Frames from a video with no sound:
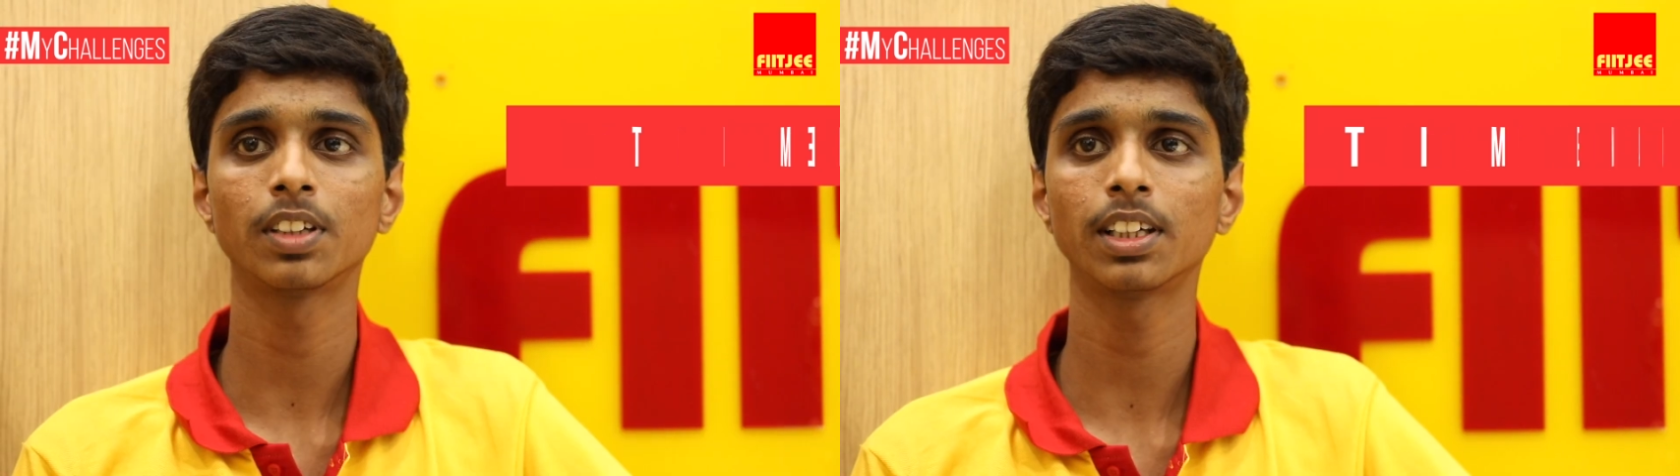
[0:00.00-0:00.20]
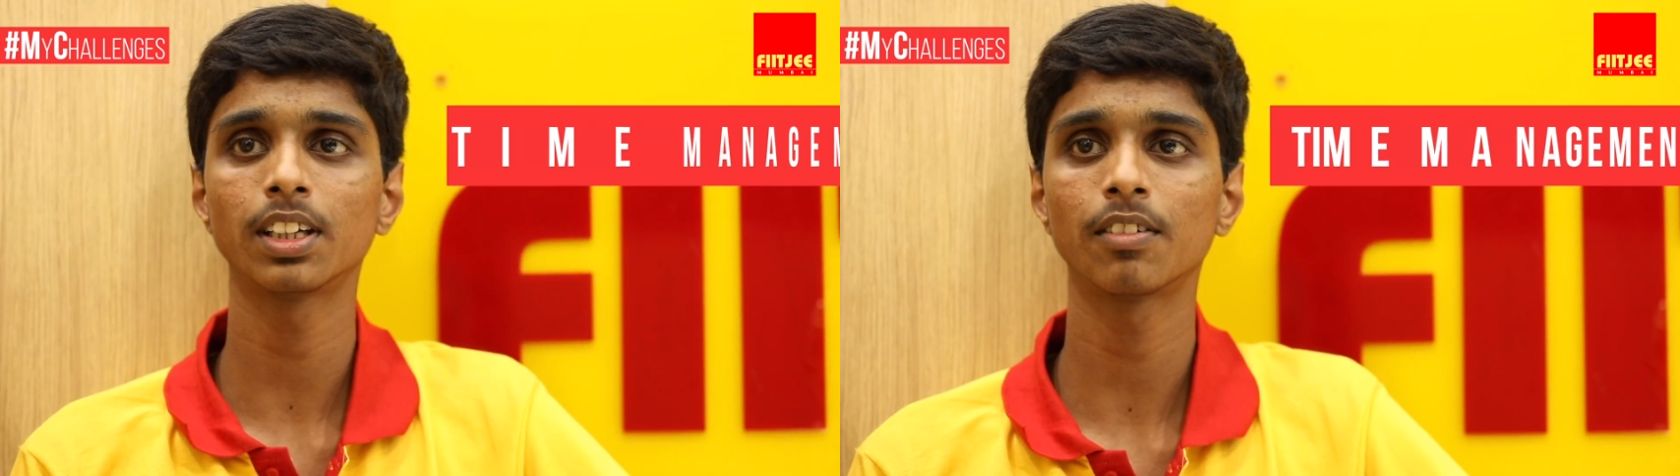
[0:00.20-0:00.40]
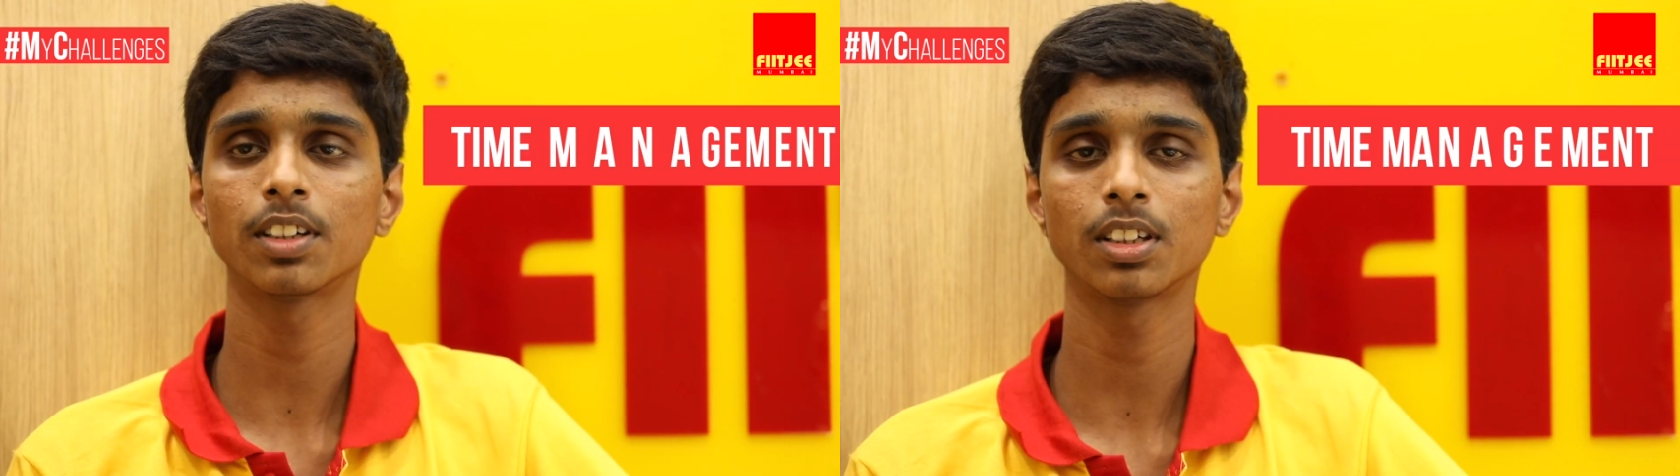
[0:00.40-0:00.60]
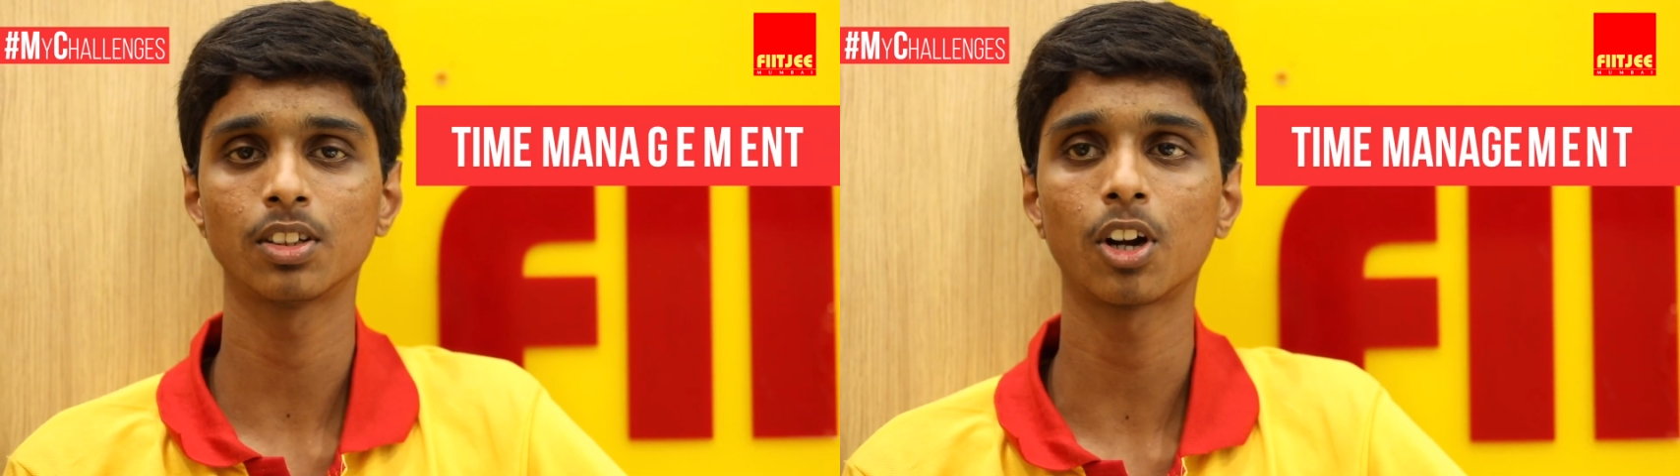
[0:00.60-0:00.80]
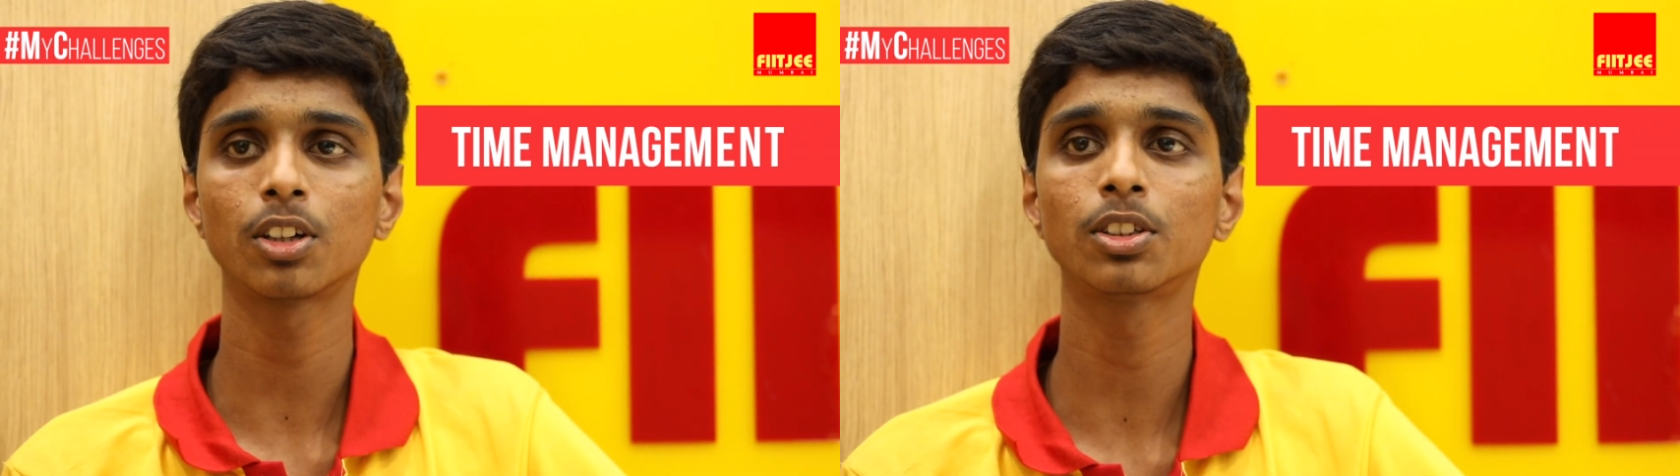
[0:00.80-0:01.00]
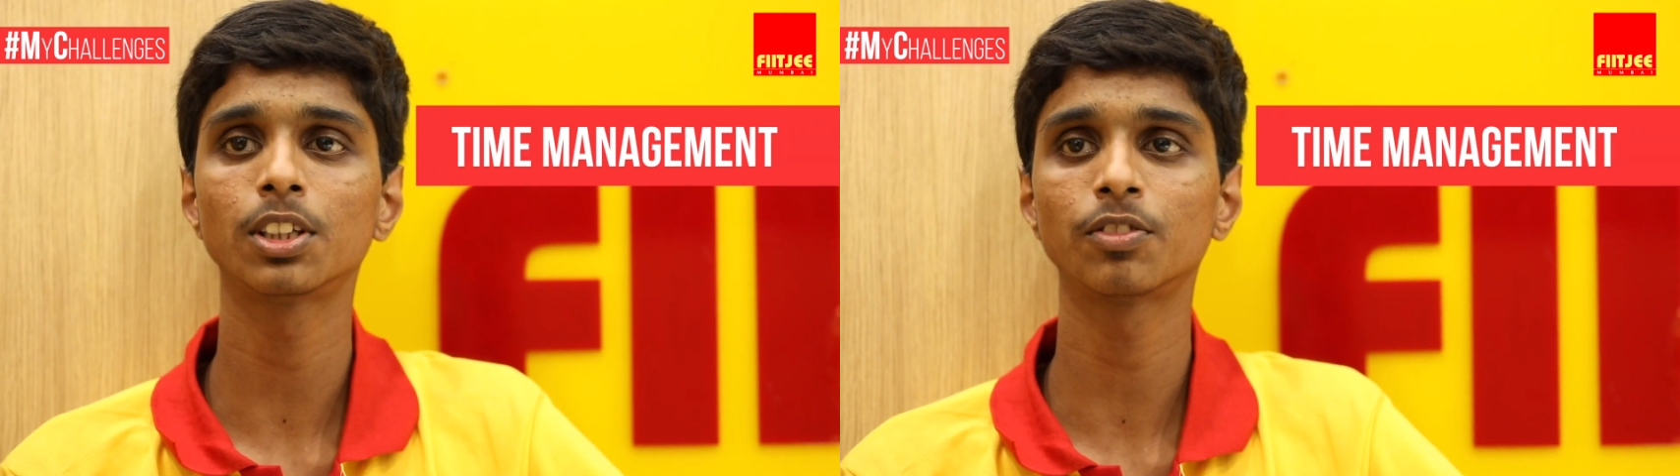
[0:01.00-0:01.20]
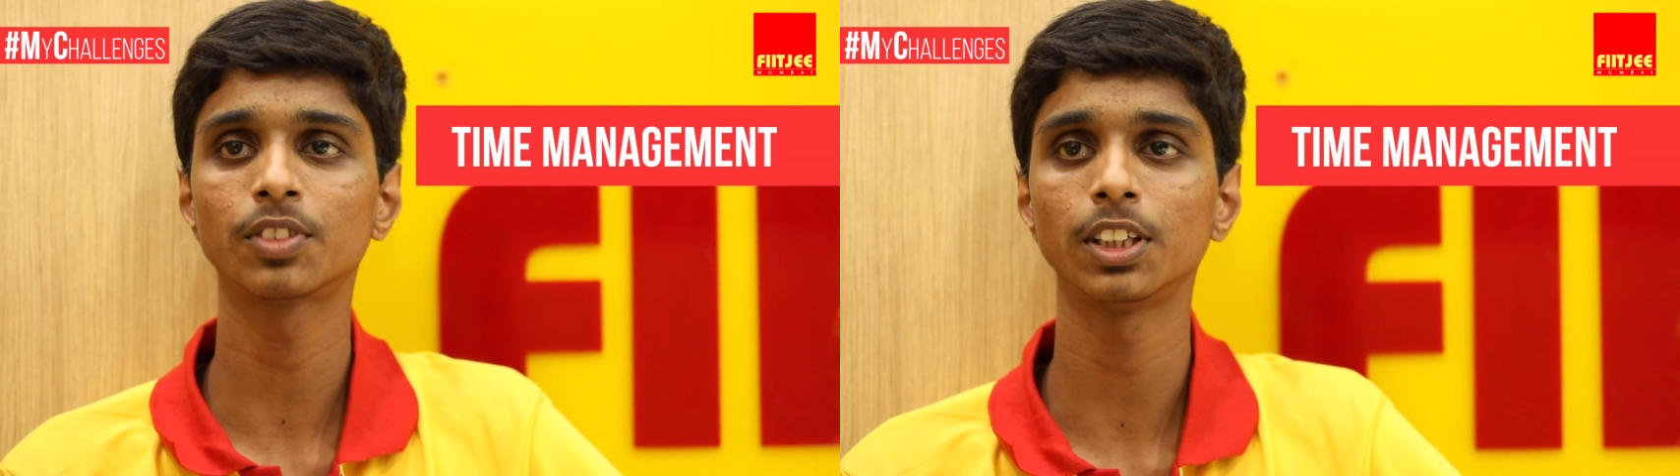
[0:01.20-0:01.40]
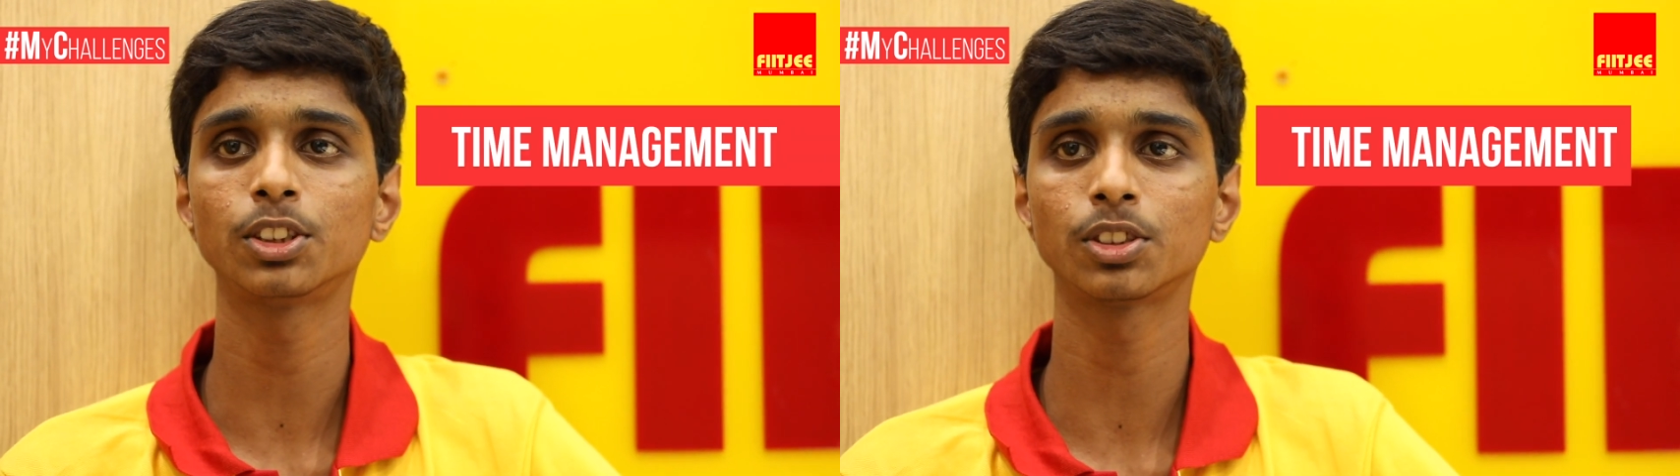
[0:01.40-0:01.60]
where there were lots of
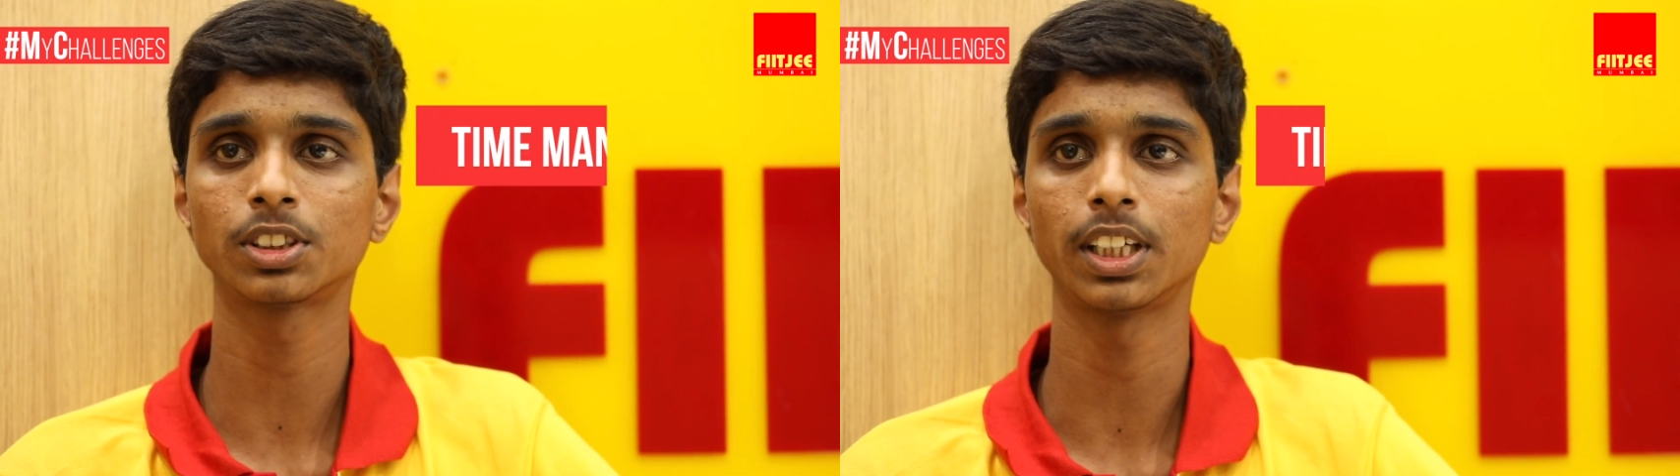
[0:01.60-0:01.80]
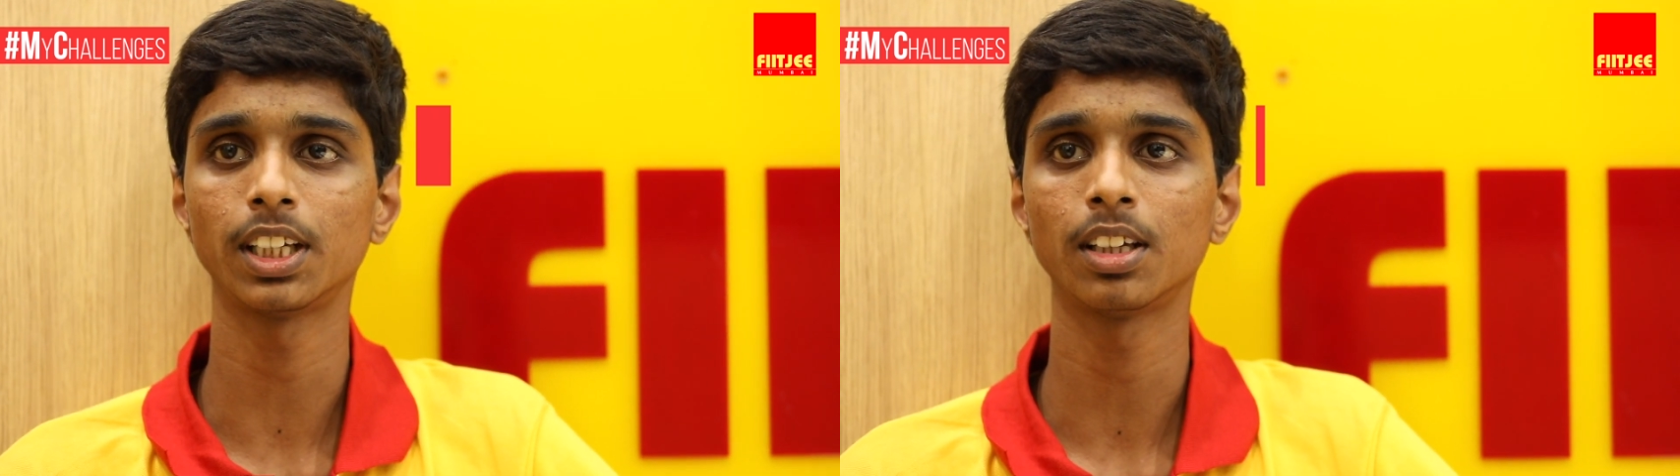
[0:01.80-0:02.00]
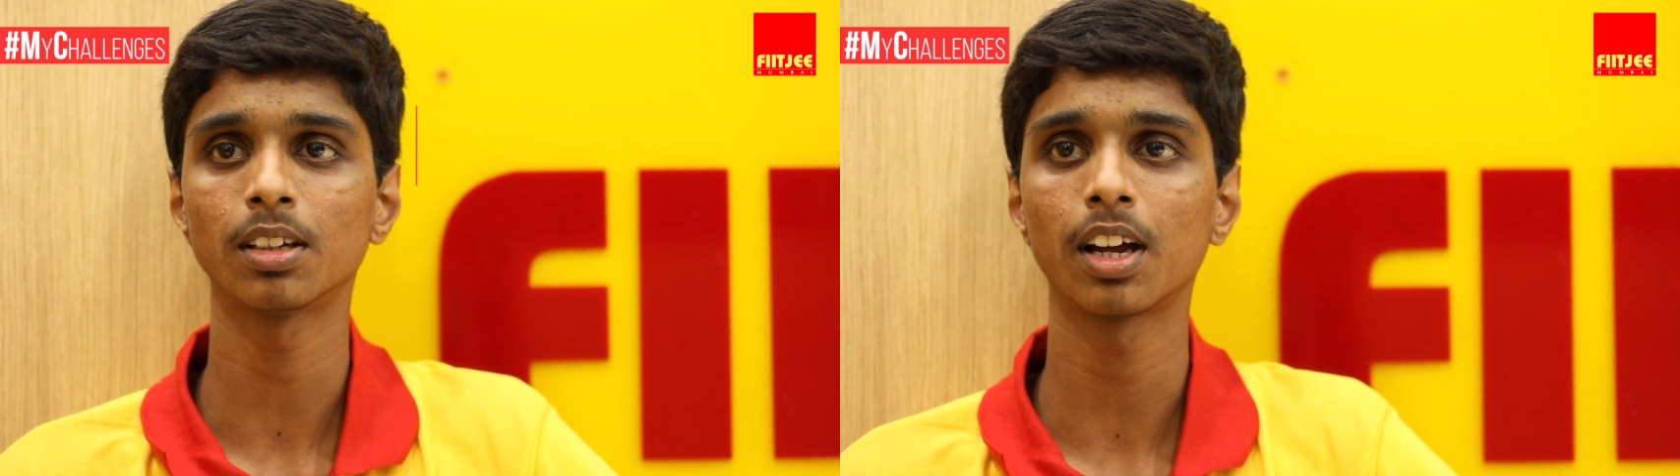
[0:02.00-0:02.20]
things to study